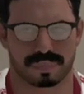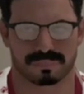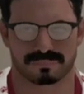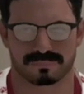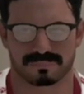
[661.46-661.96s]
to
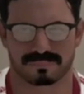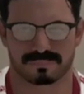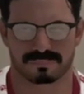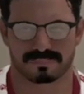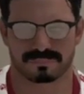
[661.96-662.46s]
being able to
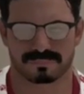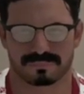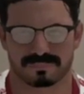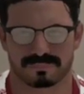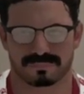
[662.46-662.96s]
do
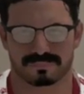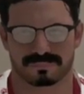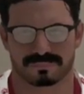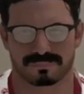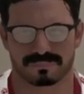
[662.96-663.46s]
multiple things at
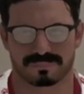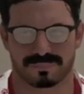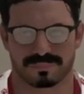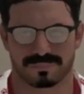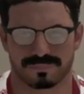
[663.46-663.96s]

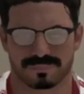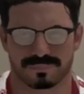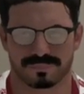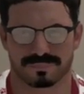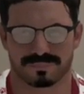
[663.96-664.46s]
once.
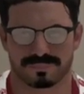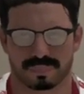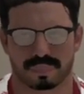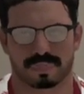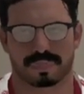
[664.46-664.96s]

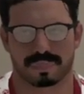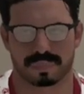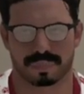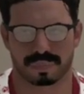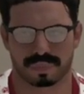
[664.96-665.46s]
Hell,
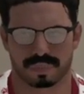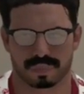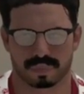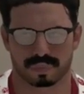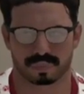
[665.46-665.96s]

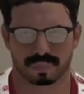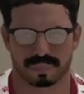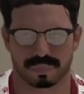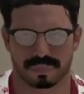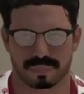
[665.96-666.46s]
NXT wasn't
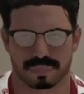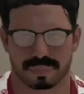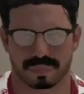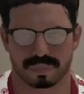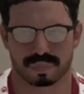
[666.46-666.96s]
even really
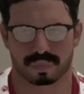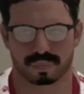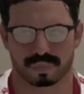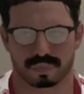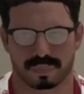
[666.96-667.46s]
meant to
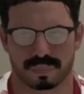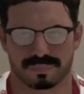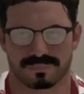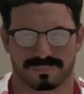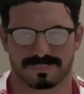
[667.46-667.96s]
be its
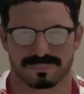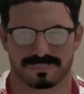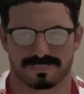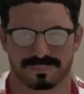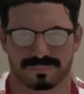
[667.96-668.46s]
own brand. It
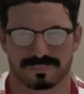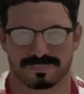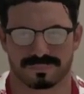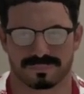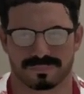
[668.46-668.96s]
was meant to be
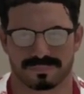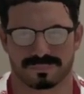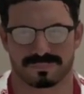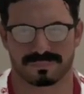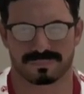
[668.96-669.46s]
a live
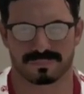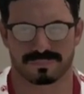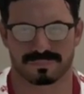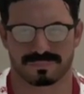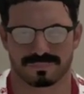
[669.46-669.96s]
stream
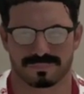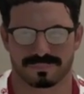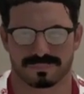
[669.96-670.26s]
division, but